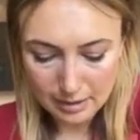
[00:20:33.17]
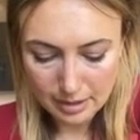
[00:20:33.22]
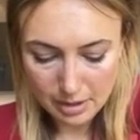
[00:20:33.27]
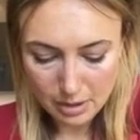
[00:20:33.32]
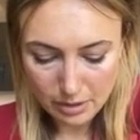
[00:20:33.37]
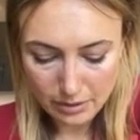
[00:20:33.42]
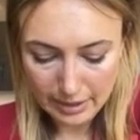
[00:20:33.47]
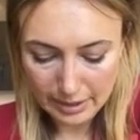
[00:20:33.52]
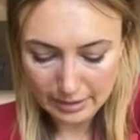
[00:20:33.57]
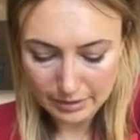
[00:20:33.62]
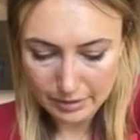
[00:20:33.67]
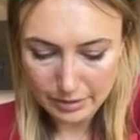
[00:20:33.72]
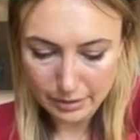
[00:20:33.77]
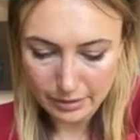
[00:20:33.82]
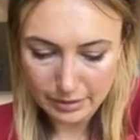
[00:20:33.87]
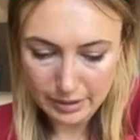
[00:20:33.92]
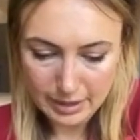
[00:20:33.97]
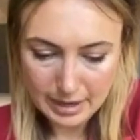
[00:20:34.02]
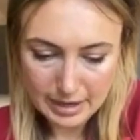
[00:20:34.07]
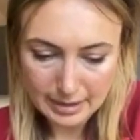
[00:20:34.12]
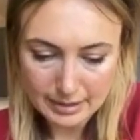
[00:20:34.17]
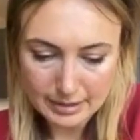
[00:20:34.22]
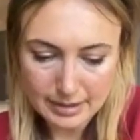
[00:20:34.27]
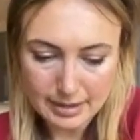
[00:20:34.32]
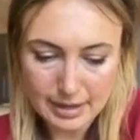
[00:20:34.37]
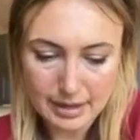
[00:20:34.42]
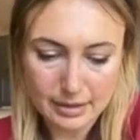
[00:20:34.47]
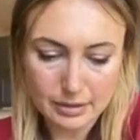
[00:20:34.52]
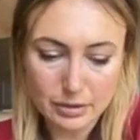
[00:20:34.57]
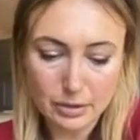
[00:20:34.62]
Okay, so the next
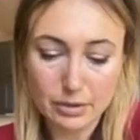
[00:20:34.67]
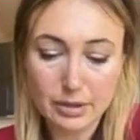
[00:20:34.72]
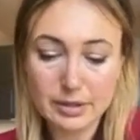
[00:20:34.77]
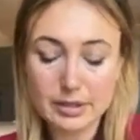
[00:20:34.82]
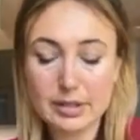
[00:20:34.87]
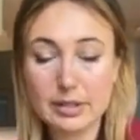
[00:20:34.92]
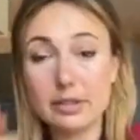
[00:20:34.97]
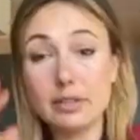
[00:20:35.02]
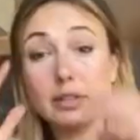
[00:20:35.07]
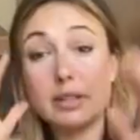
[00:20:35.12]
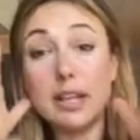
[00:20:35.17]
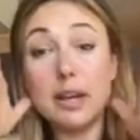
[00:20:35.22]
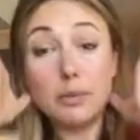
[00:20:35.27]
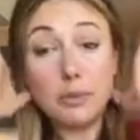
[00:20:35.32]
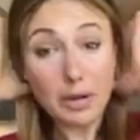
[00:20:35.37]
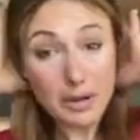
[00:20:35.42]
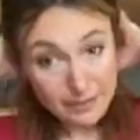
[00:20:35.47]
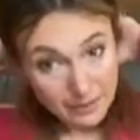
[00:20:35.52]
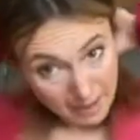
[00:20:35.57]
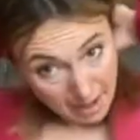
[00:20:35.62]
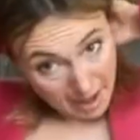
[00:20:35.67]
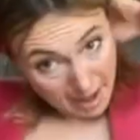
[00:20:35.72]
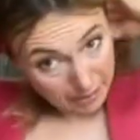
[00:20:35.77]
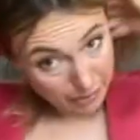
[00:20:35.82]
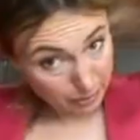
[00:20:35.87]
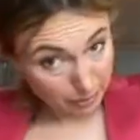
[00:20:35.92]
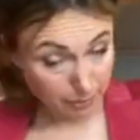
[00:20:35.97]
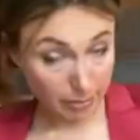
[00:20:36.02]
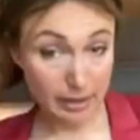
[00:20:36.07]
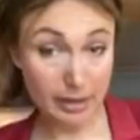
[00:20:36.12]
thing, so this is, now we're at the
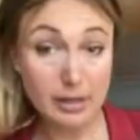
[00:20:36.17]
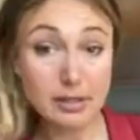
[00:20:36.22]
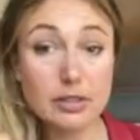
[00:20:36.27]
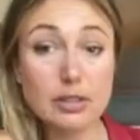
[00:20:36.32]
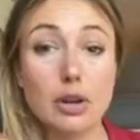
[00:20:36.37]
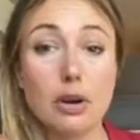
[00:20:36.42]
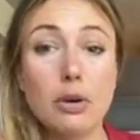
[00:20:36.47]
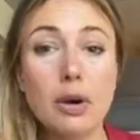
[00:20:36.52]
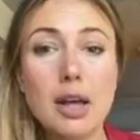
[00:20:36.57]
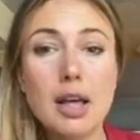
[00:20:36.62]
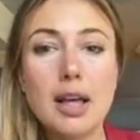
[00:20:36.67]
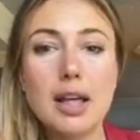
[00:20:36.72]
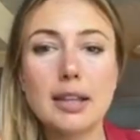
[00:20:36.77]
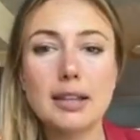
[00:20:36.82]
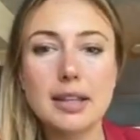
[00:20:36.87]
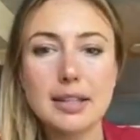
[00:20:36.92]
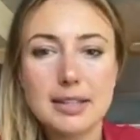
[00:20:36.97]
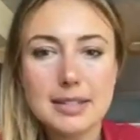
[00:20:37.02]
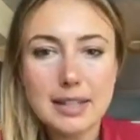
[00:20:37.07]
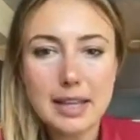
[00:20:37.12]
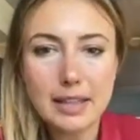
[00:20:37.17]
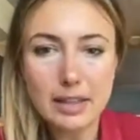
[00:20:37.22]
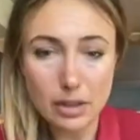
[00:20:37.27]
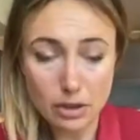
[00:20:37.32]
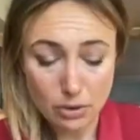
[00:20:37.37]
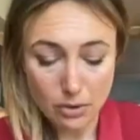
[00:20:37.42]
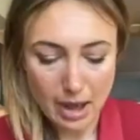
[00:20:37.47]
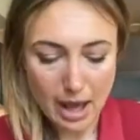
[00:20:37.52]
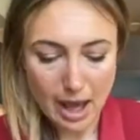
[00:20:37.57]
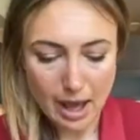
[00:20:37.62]
action plan. So let's say that
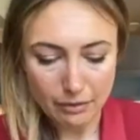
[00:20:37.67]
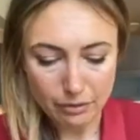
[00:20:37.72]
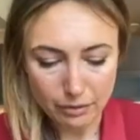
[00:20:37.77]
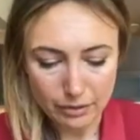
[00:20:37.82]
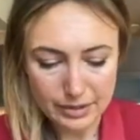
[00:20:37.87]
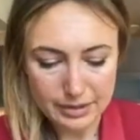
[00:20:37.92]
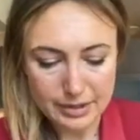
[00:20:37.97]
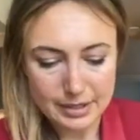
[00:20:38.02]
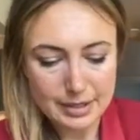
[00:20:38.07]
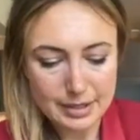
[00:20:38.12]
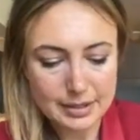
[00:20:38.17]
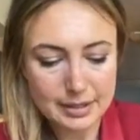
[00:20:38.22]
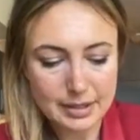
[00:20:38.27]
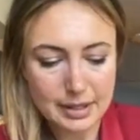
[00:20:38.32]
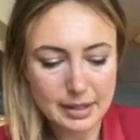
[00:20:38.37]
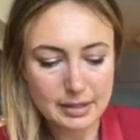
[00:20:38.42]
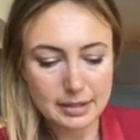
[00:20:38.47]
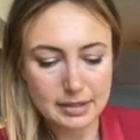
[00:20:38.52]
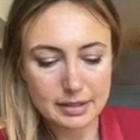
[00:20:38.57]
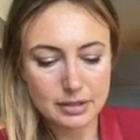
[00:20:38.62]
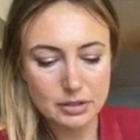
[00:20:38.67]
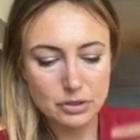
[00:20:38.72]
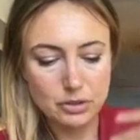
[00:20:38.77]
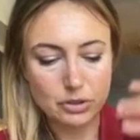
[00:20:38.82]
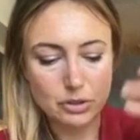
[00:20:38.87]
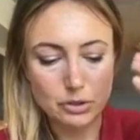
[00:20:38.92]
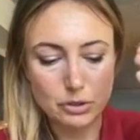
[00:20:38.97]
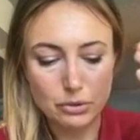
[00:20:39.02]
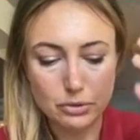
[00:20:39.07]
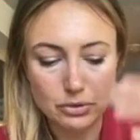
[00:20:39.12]
you have resistance
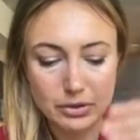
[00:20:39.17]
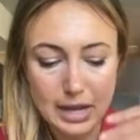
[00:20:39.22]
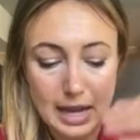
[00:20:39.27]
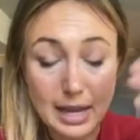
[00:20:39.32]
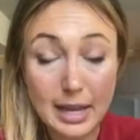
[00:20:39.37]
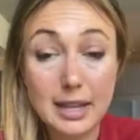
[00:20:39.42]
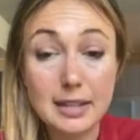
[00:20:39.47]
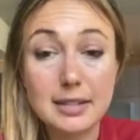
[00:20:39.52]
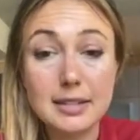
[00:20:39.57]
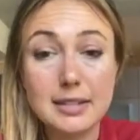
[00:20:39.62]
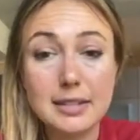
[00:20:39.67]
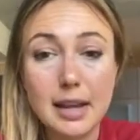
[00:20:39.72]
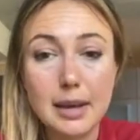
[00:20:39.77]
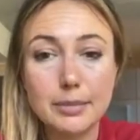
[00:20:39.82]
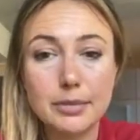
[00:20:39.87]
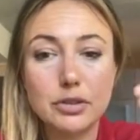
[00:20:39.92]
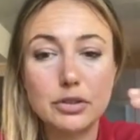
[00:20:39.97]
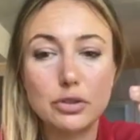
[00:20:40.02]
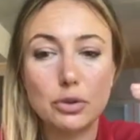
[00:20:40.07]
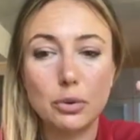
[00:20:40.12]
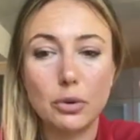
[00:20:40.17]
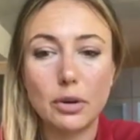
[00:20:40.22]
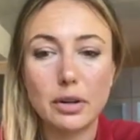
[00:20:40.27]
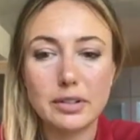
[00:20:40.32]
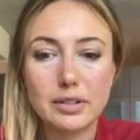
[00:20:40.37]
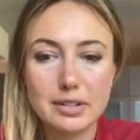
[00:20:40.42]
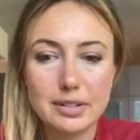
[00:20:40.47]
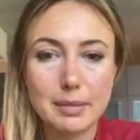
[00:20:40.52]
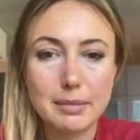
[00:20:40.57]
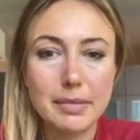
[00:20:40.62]
to taking steps
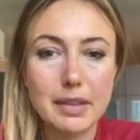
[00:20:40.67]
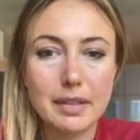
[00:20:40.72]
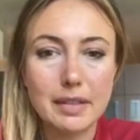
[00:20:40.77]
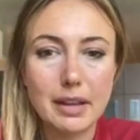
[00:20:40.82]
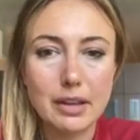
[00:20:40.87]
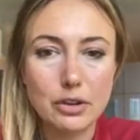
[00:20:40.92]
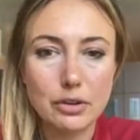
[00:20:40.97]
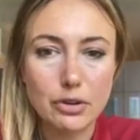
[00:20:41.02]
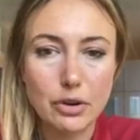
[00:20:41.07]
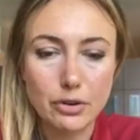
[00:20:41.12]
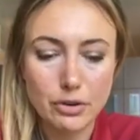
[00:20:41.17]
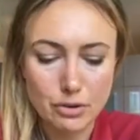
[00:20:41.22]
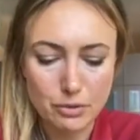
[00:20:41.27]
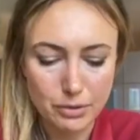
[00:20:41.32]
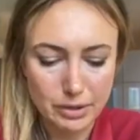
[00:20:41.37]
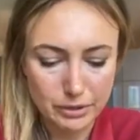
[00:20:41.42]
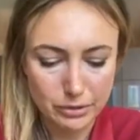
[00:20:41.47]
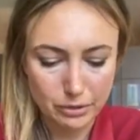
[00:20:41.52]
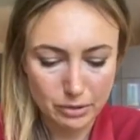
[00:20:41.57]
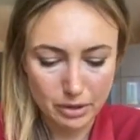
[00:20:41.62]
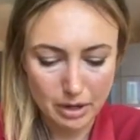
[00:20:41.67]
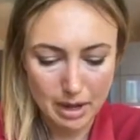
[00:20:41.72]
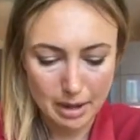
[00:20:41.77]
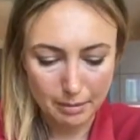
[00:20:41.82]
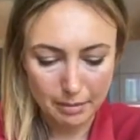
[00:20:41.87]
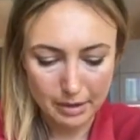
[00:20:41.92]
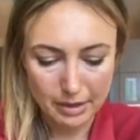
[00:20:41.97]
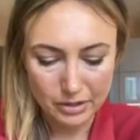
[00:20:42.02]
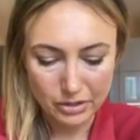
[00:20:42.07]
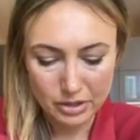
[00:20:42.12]
towards something that you know you want to
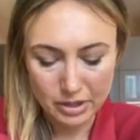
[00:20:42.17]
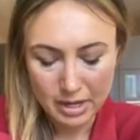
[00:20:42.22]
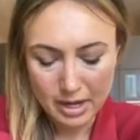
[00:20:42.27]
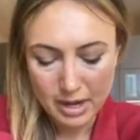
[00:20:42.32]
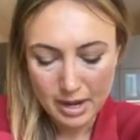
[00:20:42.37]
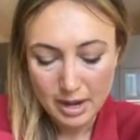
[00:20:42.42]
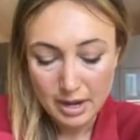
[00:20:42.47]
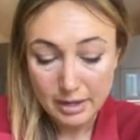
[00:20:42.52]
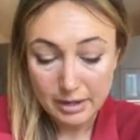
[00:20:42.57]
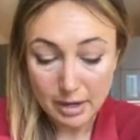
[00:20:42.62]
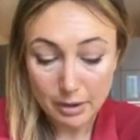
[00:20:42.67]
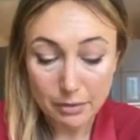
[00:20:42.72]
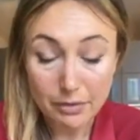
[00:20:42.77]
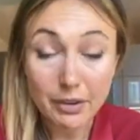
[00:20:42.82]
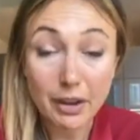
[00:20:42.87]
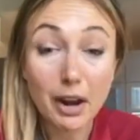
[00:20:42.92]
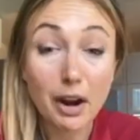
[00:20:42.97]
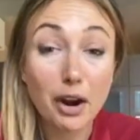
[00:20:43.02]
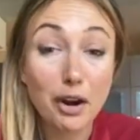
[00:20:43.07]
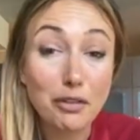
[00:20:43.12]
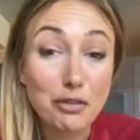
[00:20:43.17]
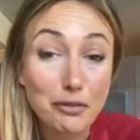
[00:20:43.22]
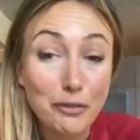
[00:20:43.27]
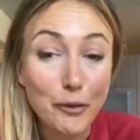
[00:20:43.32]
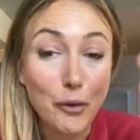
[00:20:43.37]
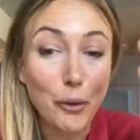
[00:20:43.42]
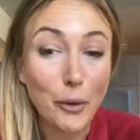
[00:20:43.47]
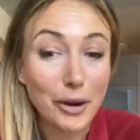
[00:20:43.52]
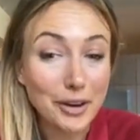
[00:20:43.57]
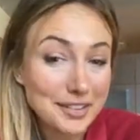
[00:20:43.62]
accomplish. Now we've got our
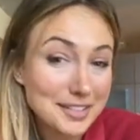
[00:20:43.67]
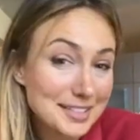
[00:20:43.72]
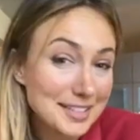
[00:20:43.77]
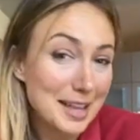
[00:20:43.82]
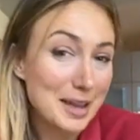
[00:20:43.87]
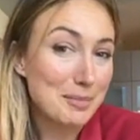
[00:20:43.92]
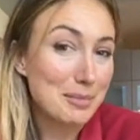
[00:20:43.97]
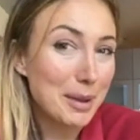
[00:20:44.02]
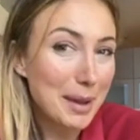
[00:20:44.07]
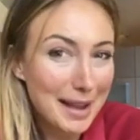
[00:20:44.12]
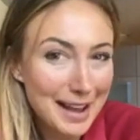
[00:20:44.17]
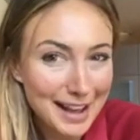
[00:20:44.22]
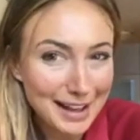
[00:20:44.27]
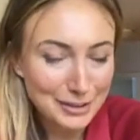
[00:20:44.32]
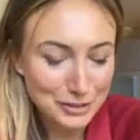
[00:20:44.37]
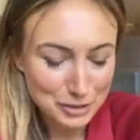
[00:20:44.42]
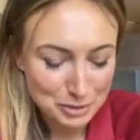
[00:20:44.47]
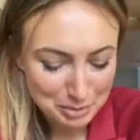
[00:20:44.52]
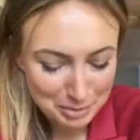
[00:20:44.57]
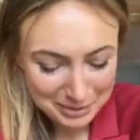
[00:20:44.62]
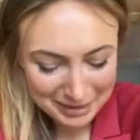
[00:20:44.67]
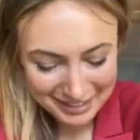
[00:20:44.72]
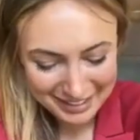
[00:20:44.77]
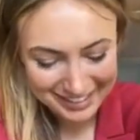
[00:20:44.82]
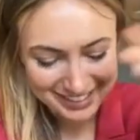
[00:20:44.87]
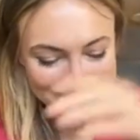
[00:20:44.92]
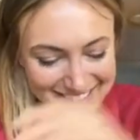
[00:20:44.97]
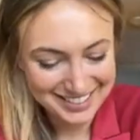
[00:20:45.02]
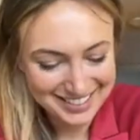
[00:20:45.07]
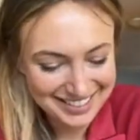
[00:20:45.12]
4-step action plan.
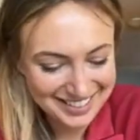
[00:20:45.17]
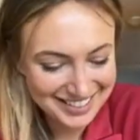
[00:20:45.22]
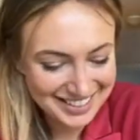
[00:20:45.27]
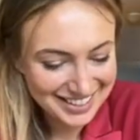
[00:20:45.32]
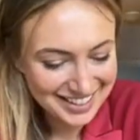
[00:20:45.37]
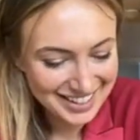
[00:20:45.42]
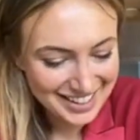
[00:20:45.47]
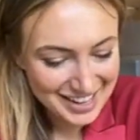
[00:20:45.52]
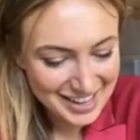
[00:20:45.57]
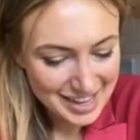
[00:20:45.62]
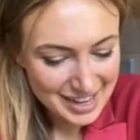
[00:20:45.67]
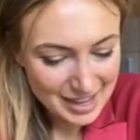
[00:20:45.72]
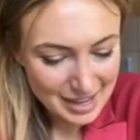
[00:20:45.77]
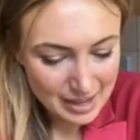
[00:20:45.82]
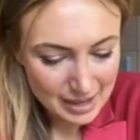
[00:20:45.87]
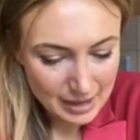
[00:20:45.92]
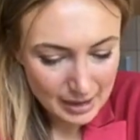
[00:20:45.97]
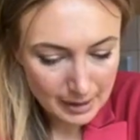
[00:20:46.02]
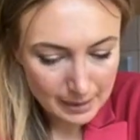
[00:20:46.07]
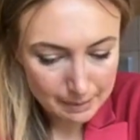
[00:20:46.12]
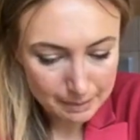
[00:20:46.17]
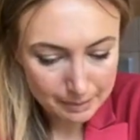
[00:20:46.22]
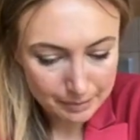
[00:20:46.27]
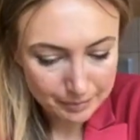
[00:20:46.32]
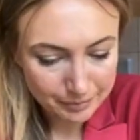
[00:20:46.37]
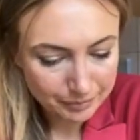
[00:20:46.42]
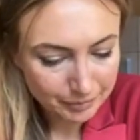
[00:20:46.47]
And